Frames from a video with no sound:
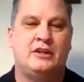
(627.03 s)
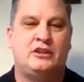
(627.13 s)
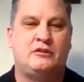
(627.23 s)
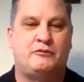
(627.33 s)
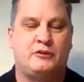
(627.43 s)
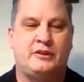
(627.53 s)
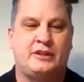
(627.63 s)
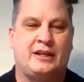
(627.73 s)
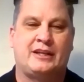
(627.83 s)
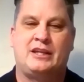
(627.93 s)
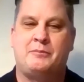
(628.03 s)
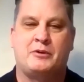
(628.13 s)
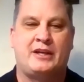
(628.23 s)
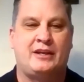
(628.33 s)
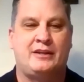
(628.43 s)
you've really got to keep your
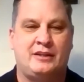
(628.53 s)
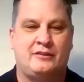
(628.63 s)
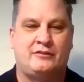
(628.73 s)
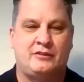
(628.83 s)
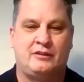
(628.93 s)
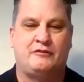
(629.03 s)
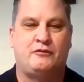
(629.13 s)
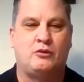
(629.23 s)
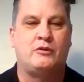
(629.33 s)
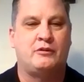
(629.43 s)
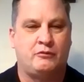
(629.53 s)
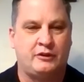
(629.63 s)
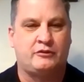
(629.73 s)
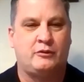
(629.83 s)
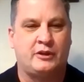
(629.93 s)
candidates informed of
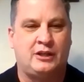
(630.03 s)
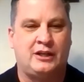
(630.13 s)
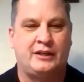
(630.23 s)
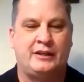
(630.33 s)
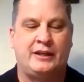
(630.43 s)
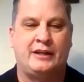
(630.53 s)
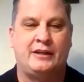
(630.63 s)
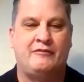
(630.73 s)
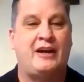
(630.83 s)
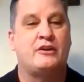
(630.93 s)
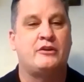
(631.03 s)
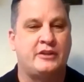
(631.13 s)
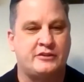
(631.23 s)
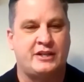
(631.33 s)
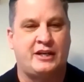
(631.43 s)
what's going on and value
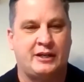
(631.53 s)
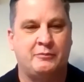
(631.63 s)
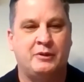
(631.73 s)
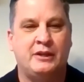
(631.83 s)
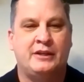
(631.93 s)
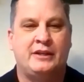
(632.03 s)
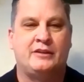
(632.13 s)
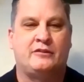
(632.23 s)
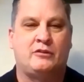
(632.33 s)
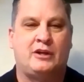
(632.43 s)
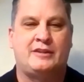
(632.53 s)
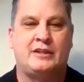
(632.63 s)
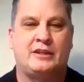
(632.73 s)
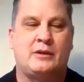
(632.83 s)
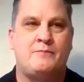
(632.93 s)
their time. And so I think